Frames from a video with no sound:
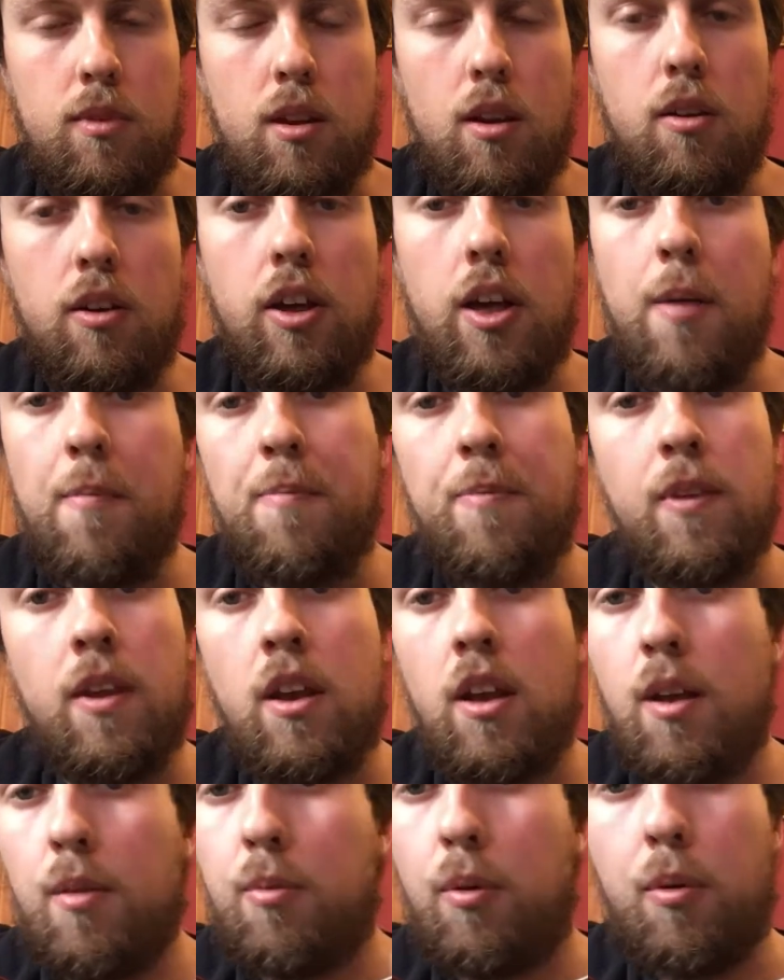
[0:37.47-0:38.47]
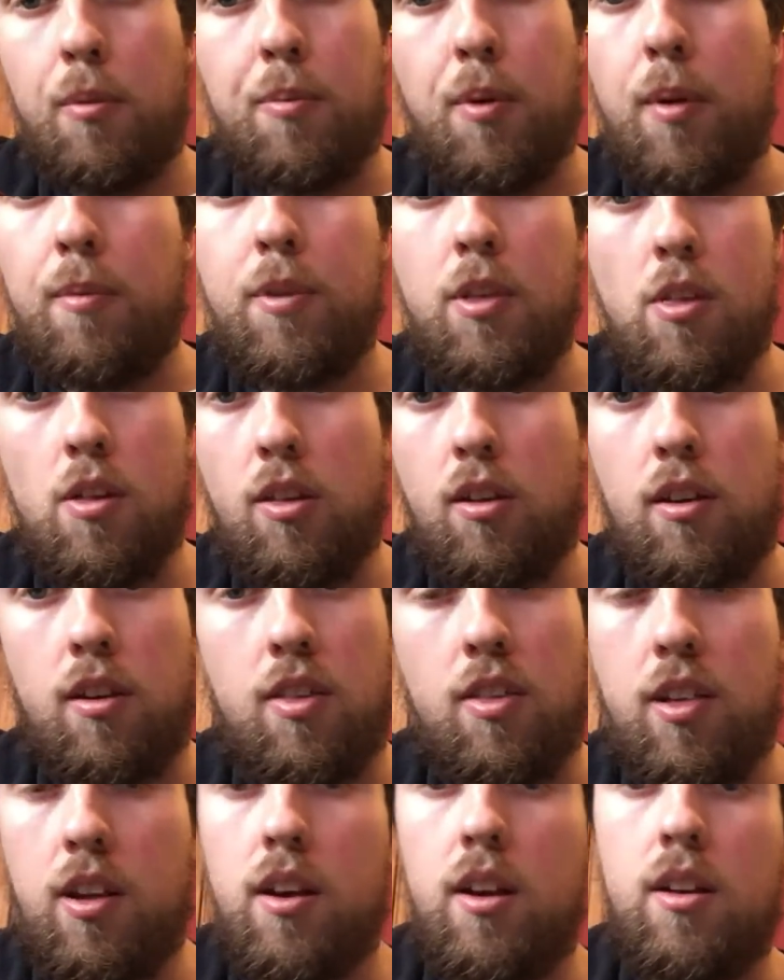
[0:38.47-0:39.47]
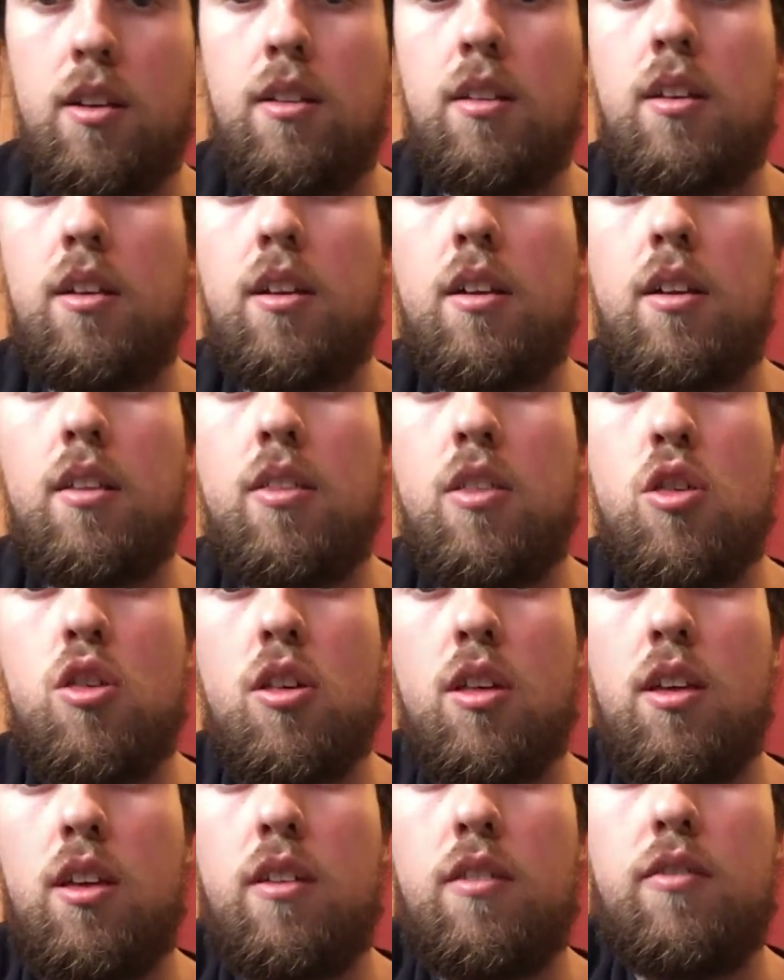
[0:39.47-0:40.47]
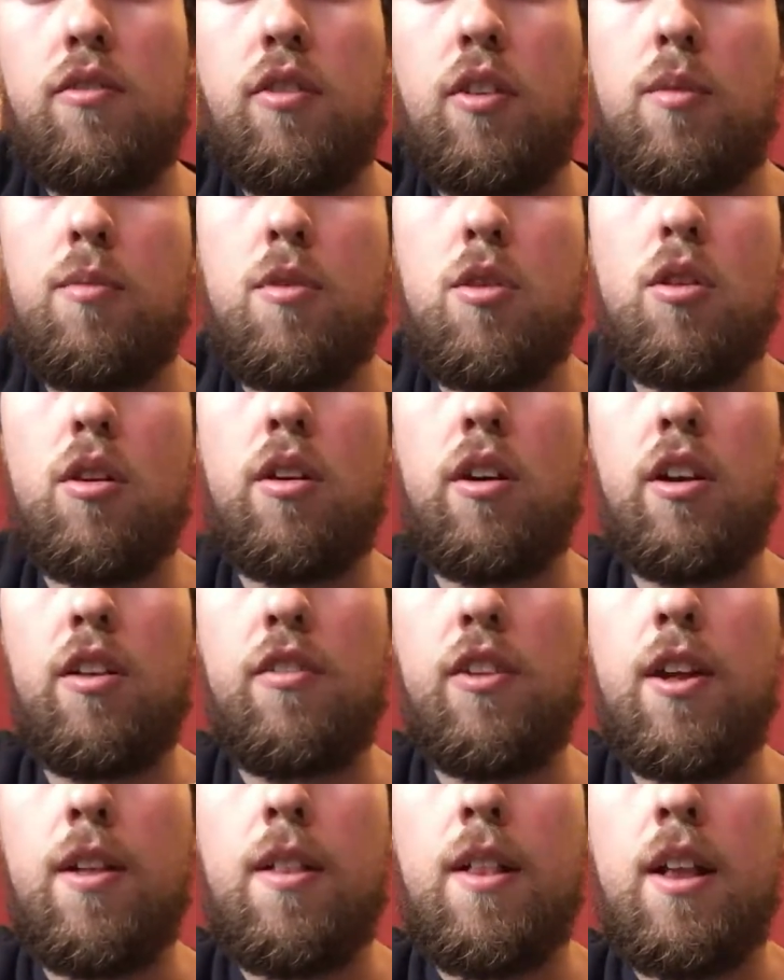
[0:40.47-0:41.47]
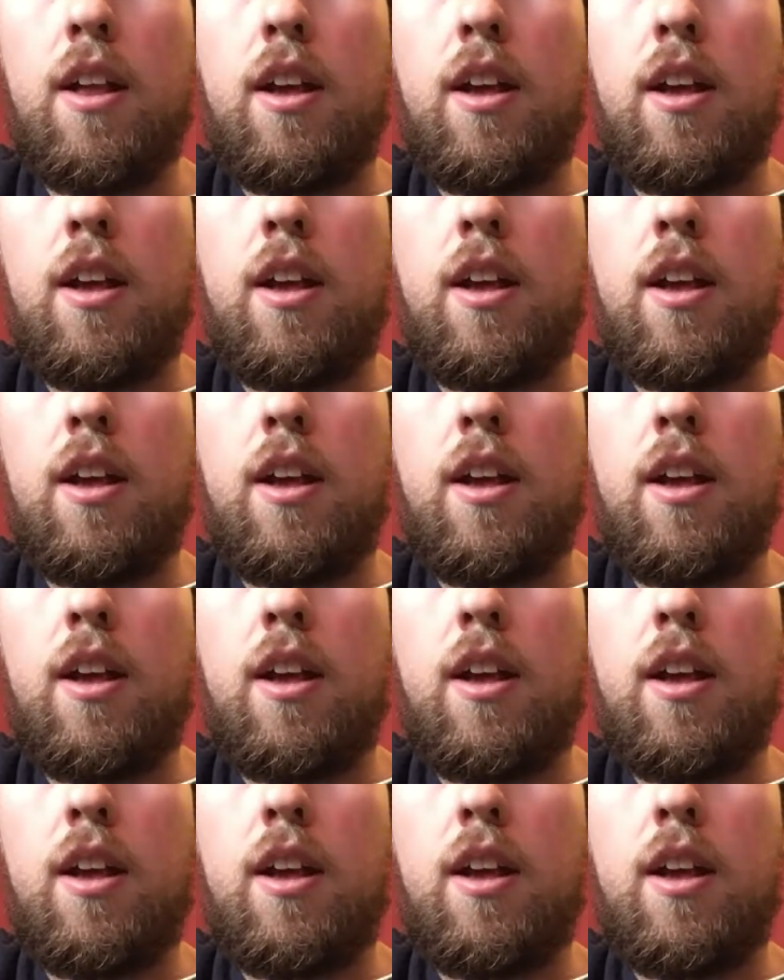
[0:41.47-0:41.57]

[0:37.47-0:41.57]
Okay, but we're probably just going to stay on the G for the majority of it,